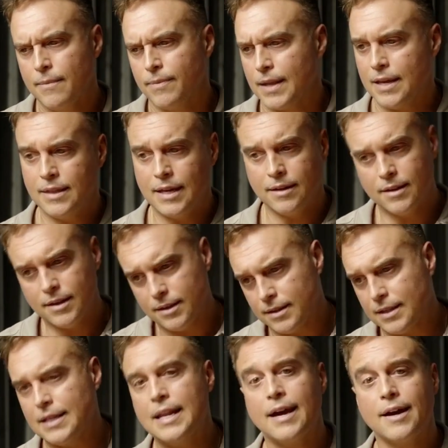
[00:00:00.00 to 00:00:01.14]
And then the
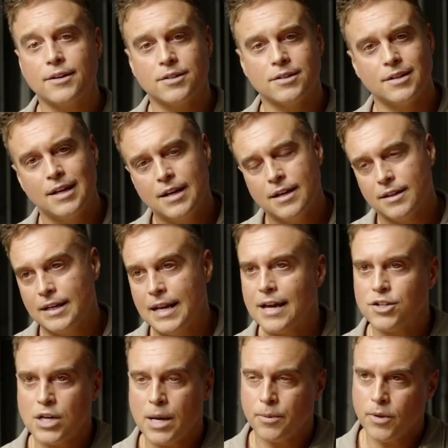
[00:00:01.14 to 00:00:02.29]
next
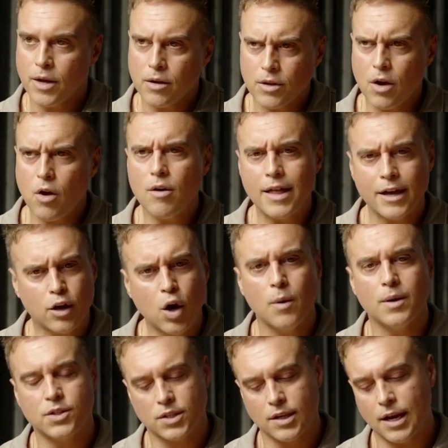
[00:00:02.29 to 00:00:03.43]
chapter, they all like
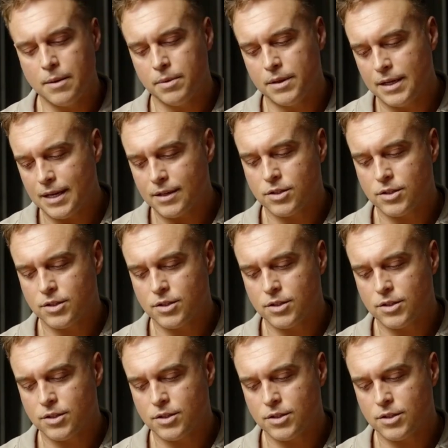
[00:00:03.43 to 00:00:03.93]
coincide, but the next